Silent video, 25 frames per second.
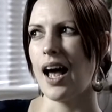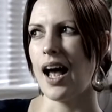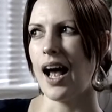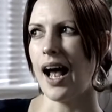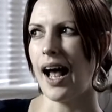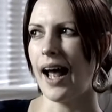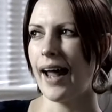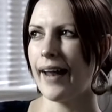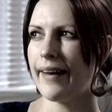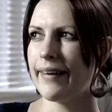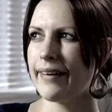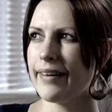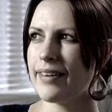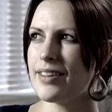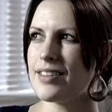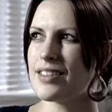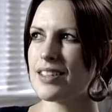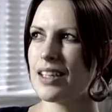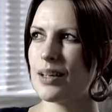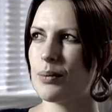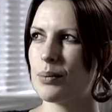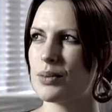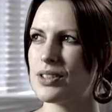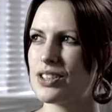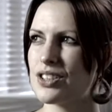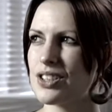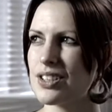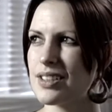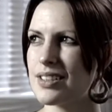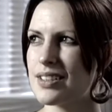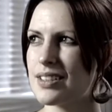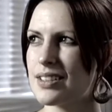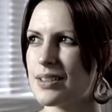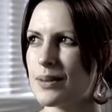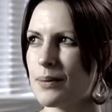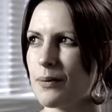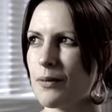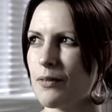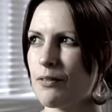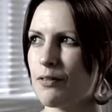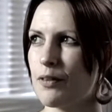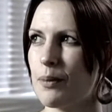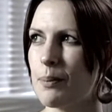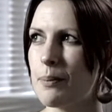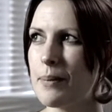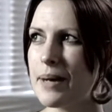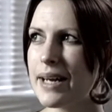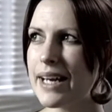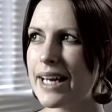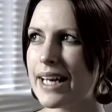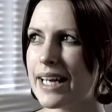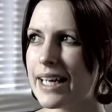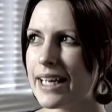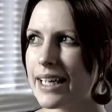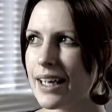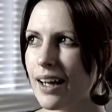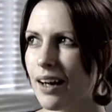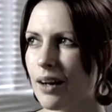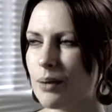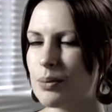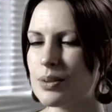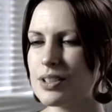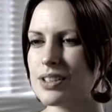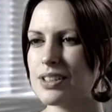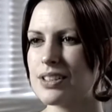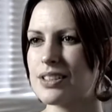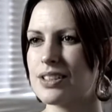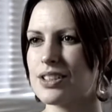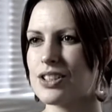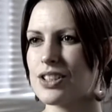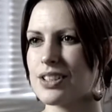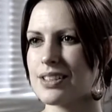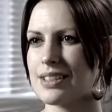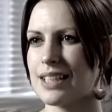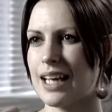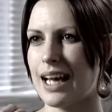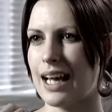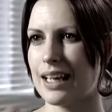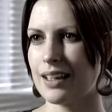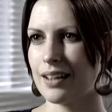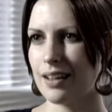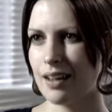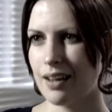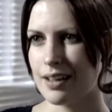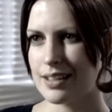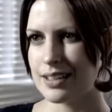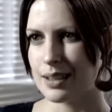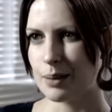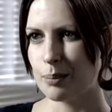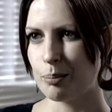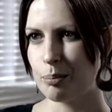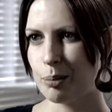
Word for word: and it was just, for me, I was just analysing